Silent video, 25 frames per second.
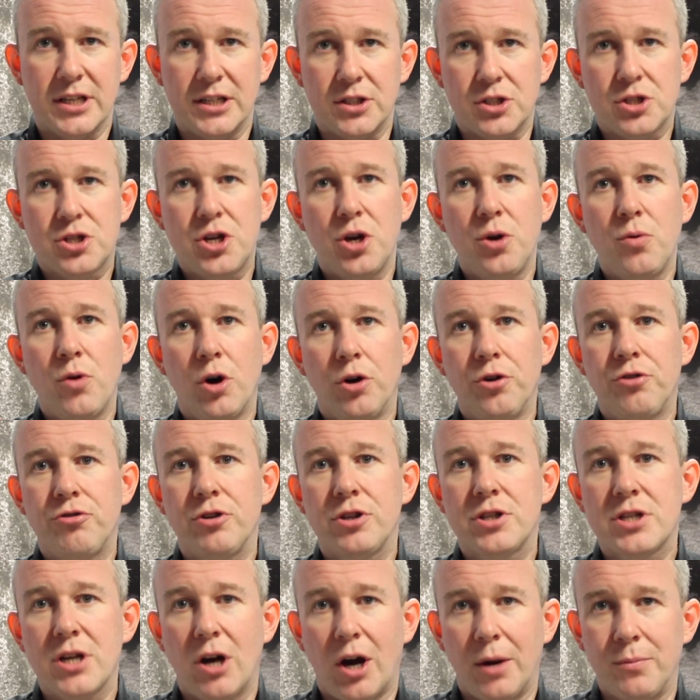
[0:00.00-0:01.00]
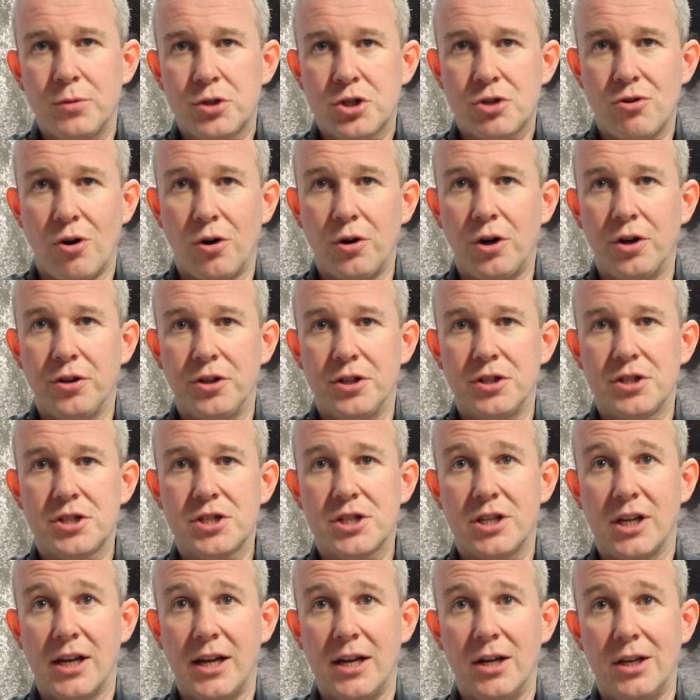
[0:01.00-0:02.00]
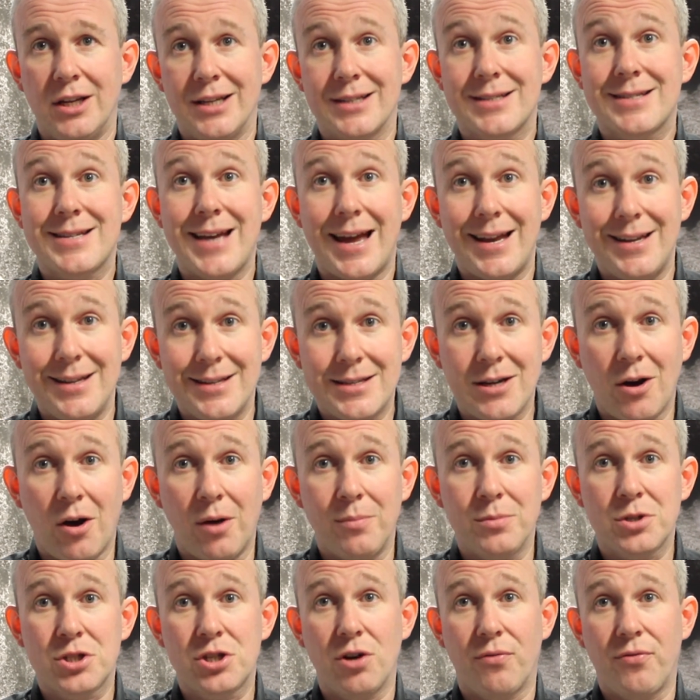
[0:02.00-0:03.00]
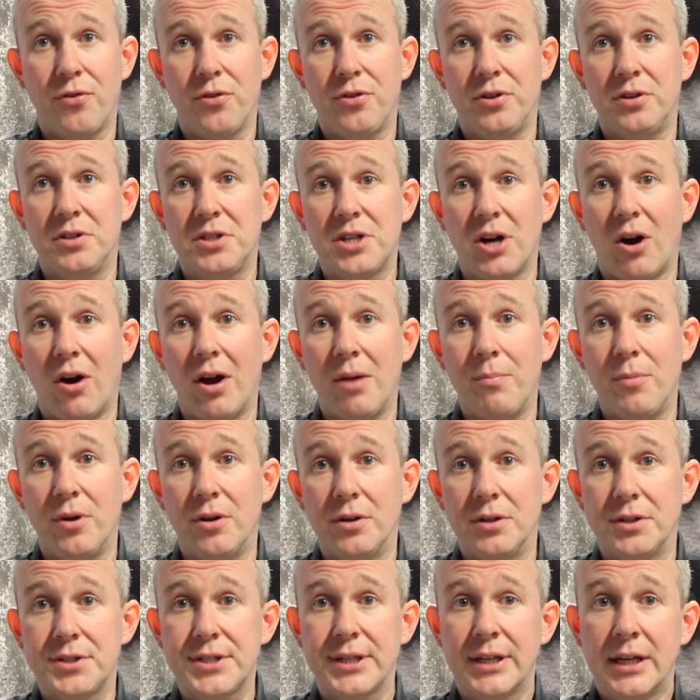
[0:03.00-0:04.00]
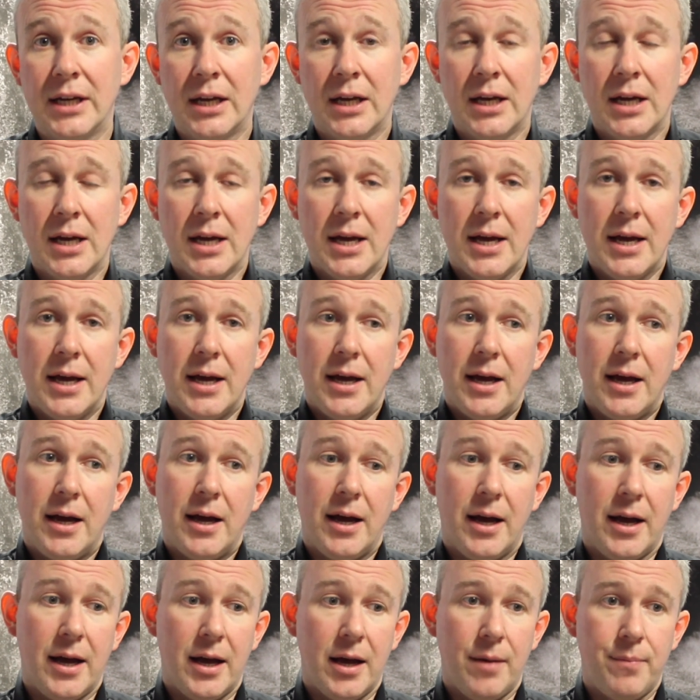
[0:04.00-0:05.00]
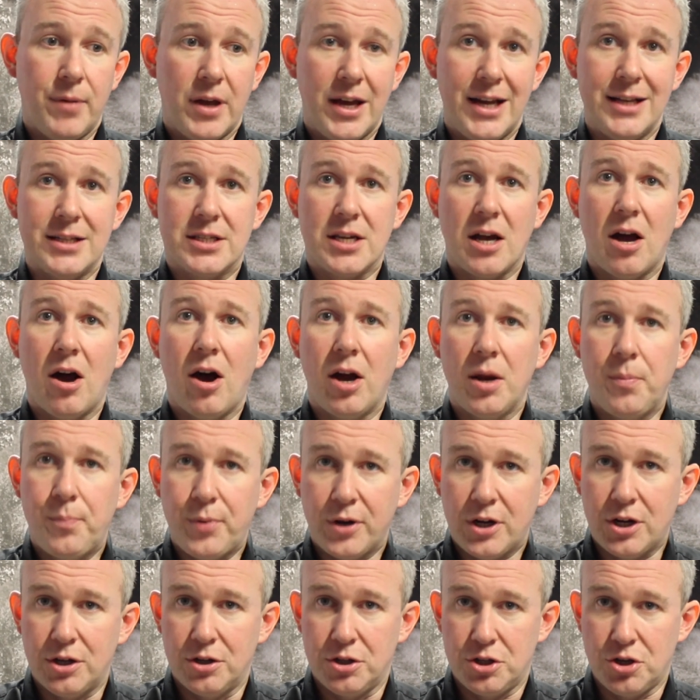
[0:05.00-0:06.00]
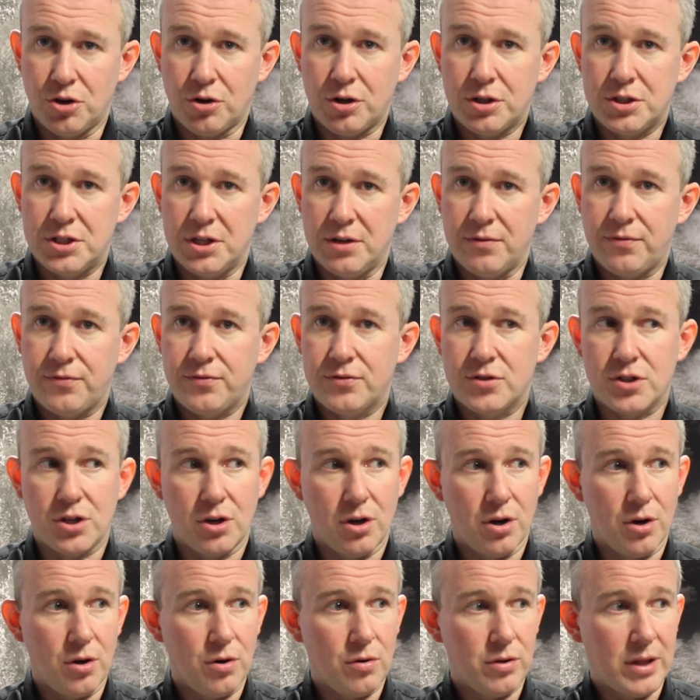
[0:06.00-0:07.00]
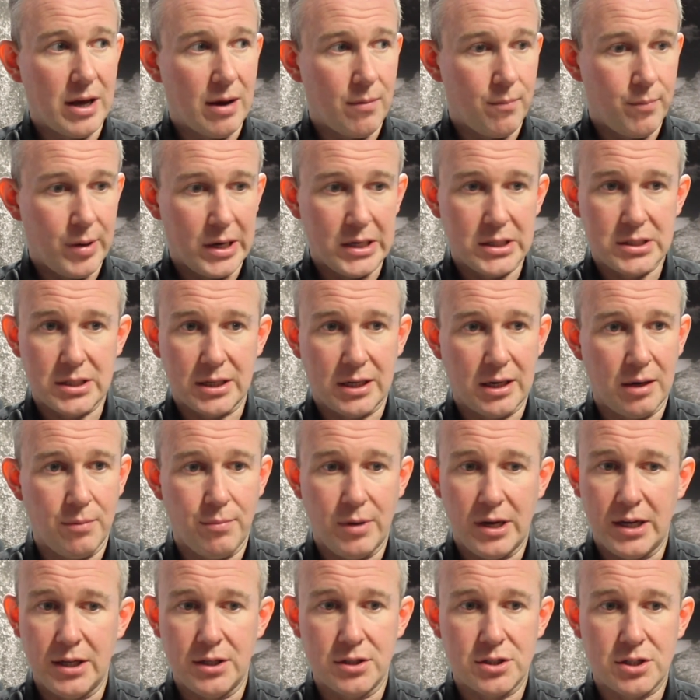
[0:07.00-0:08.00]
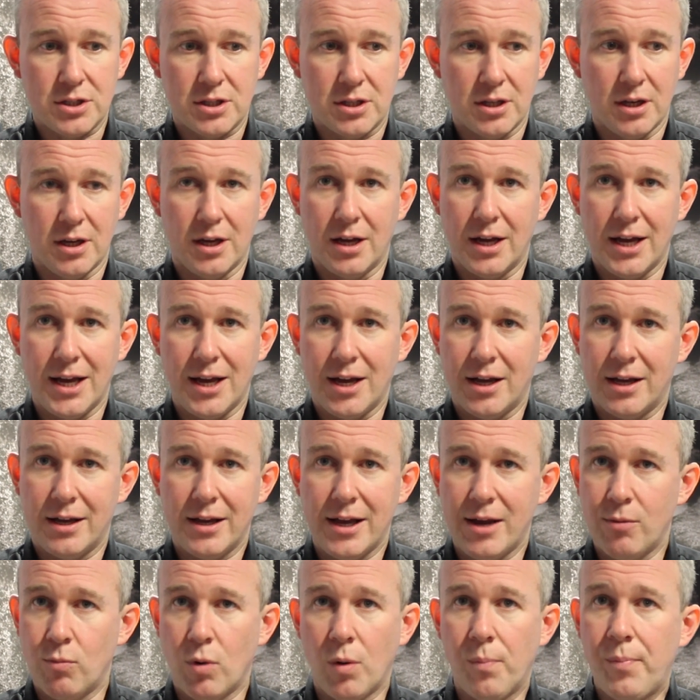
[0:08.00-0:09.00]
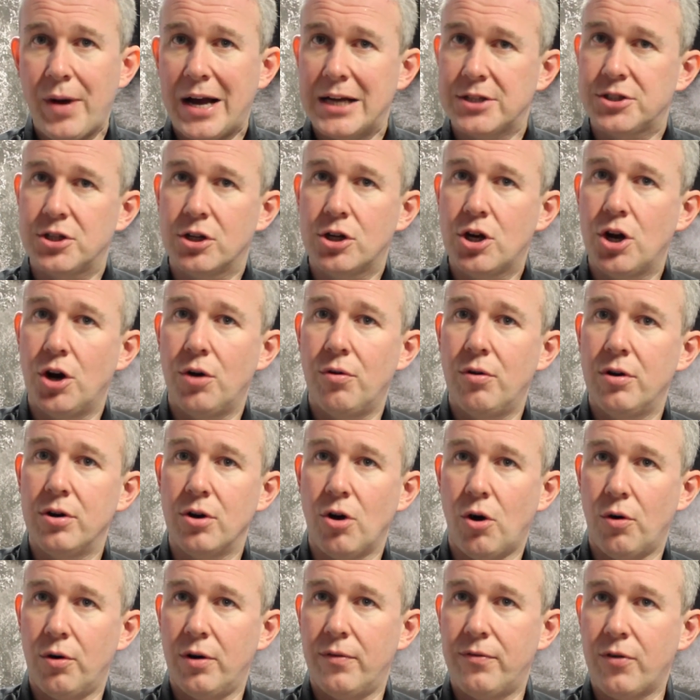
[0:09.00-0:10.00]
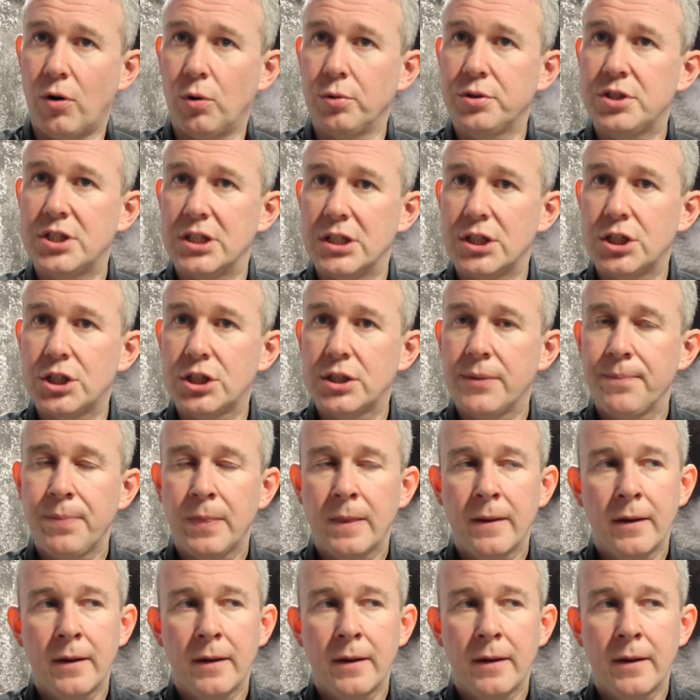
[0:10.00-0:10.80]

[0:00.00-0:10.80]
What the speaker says: It's 200 times stronger than steel, it's 10 times tougher than diamond, it's hyperconductive, so that basically means that it will pass a current or a voltage.